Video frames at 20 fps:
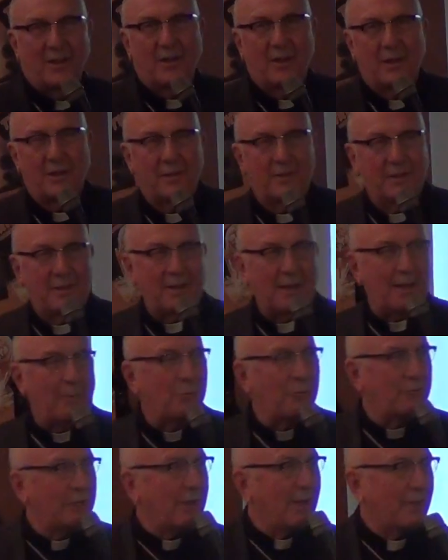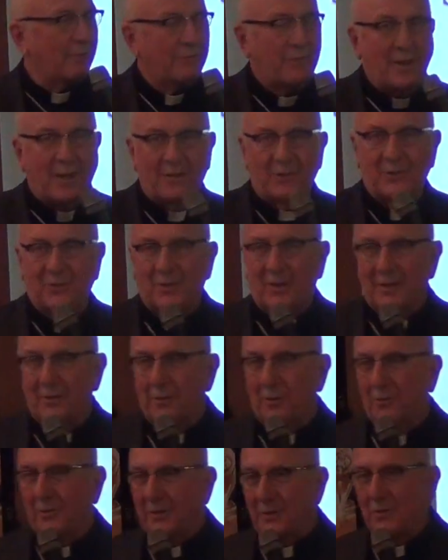In the name of God, Father, Son,
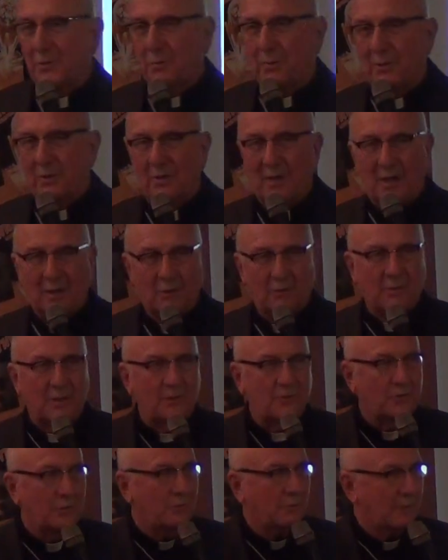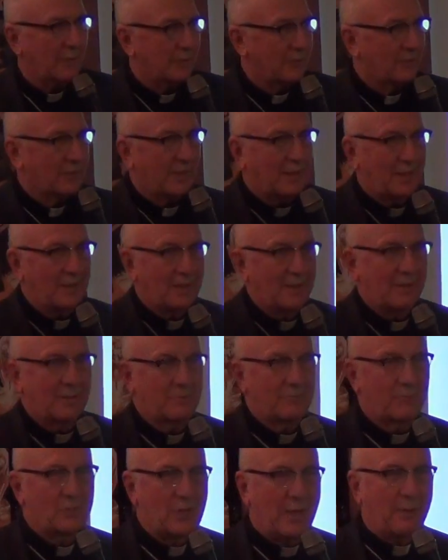Holy Spirit, I greet you as
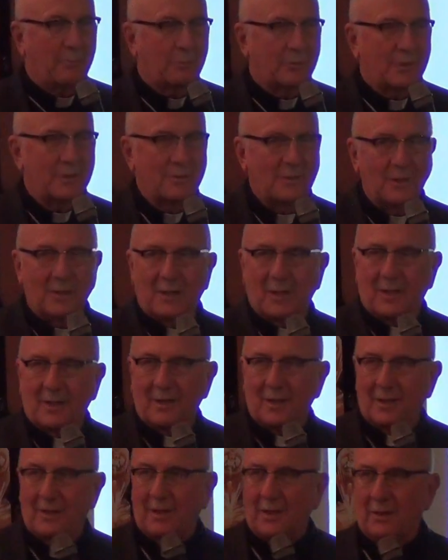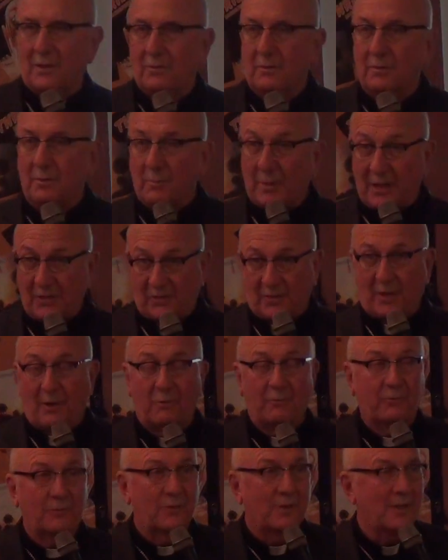a chaplain and
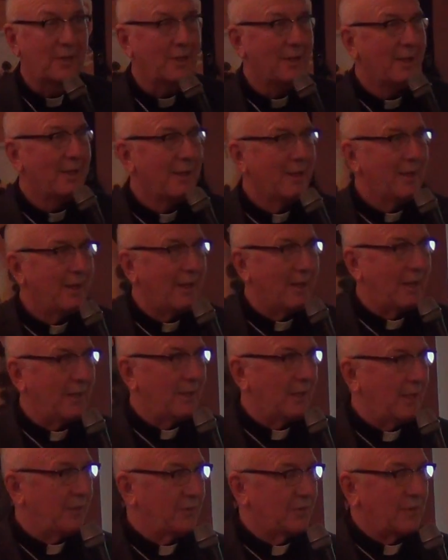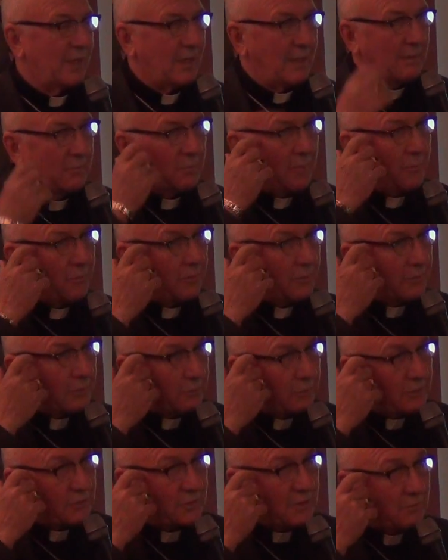myself, and as a member of
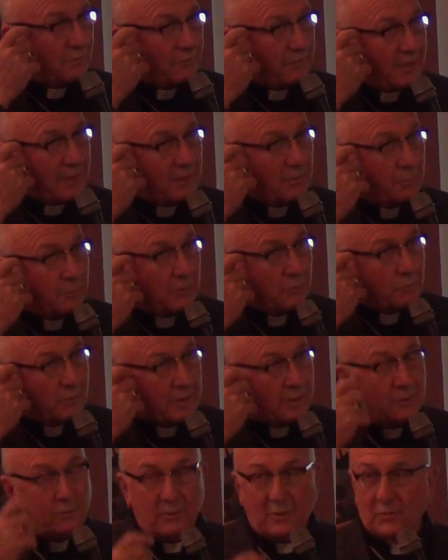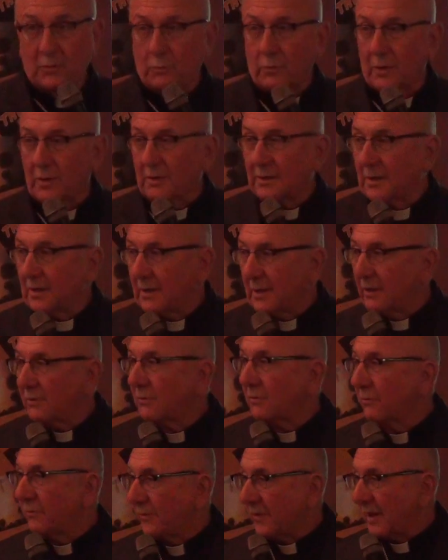the Christian faith, but one who has worked in
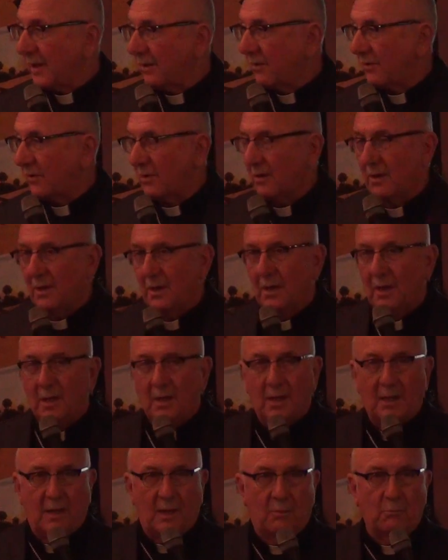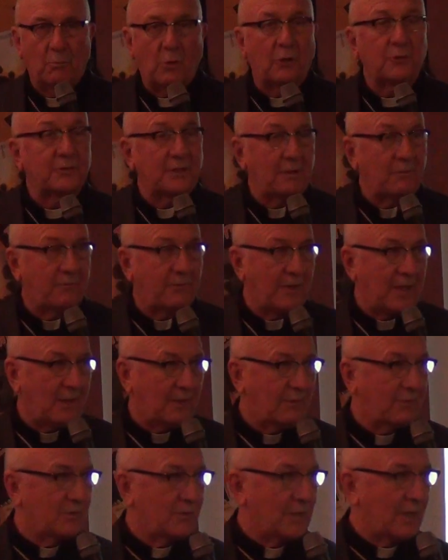interfaith and
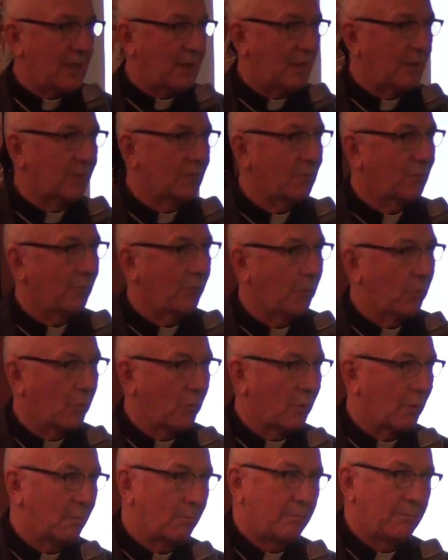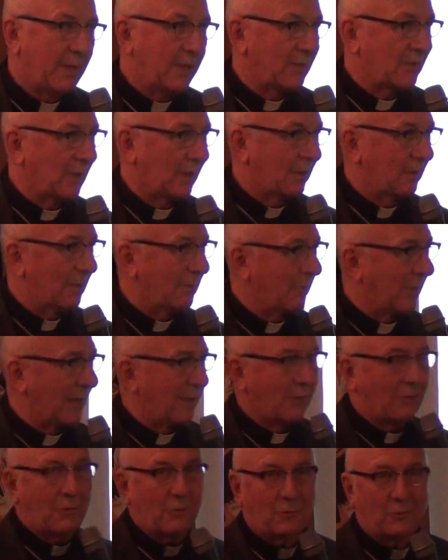multi-faith settings for basically
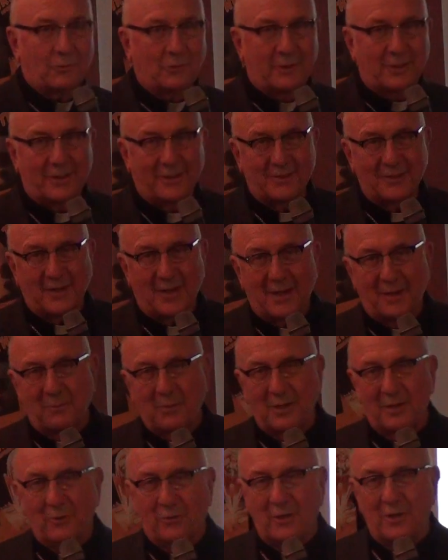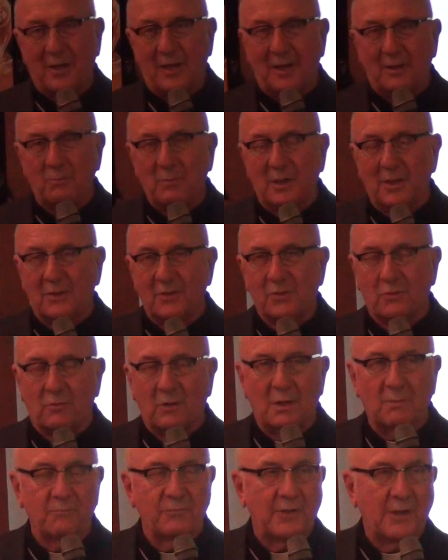my whole time in ordained ministry.